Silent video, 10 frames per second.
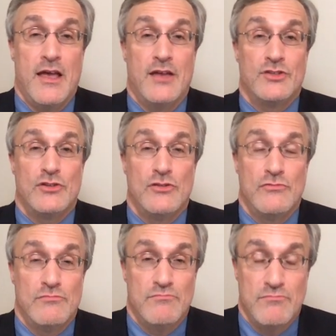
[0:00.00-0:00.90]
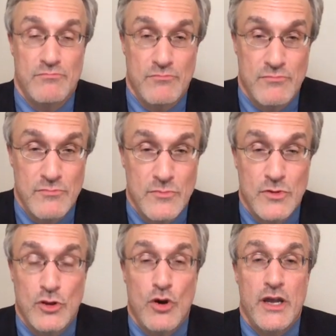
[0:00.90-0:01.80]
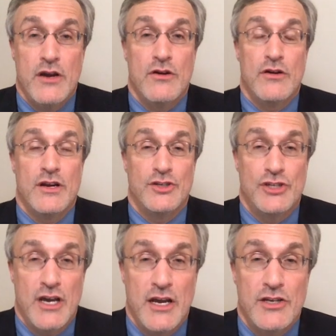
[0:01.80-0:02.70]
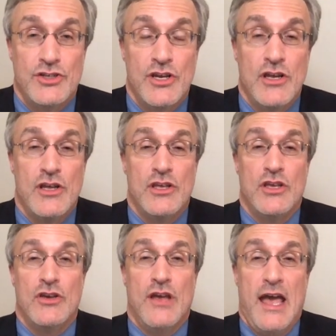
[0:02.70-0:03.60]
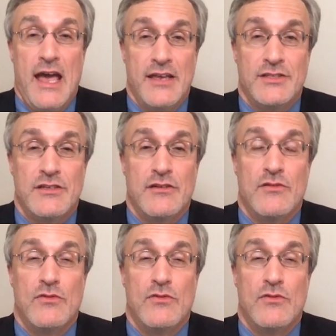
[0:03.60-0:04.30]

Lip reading: as a lawyer or a judge, you ask,